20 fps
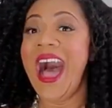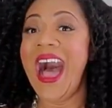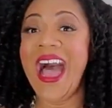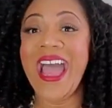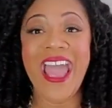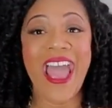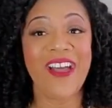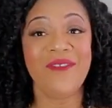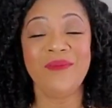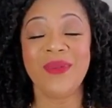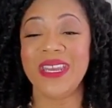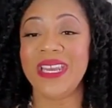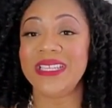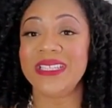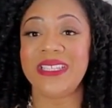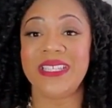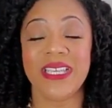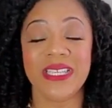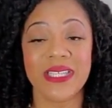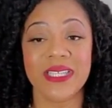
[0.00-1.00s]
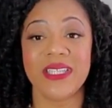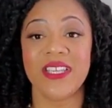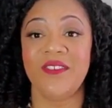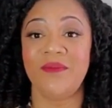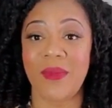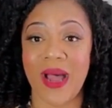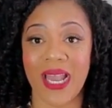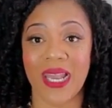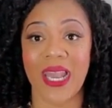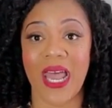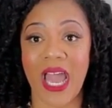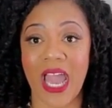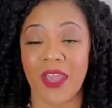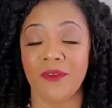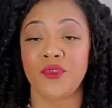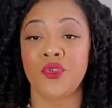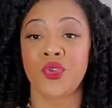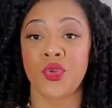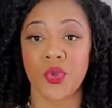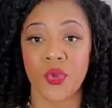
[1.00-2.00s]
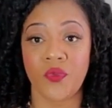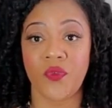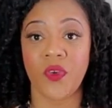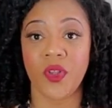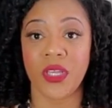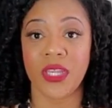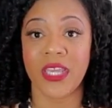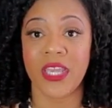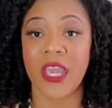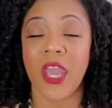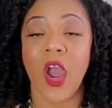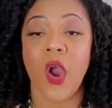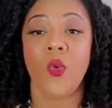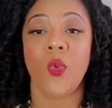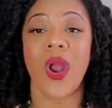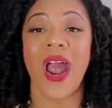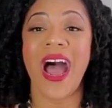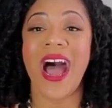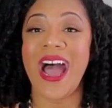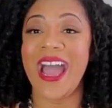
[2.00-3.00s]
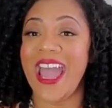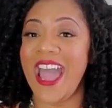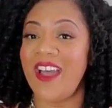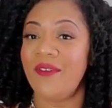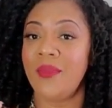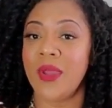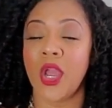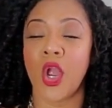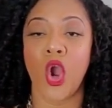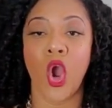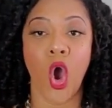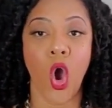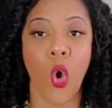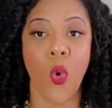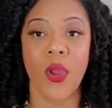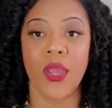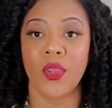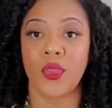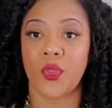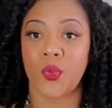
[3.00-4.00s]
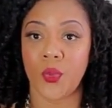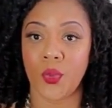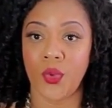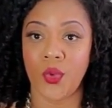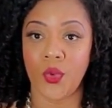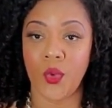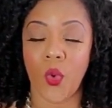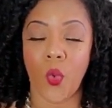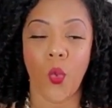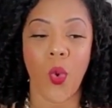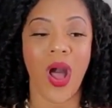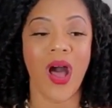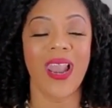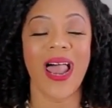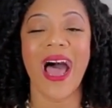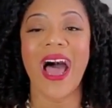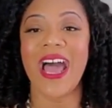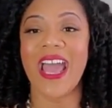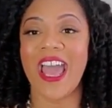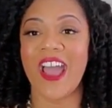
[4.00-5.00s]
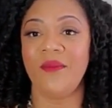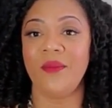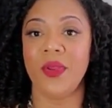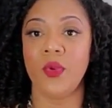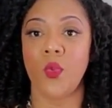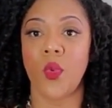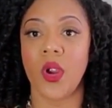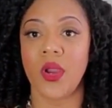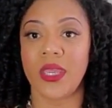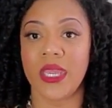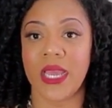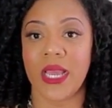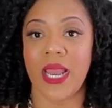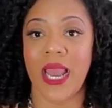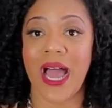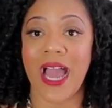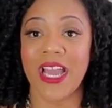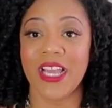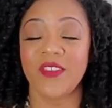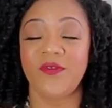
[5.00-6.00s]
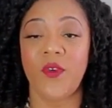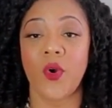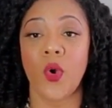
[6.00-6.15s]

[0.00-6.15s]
I have been in seasons of my life, truthfully, where I have been going through while I have been working clients.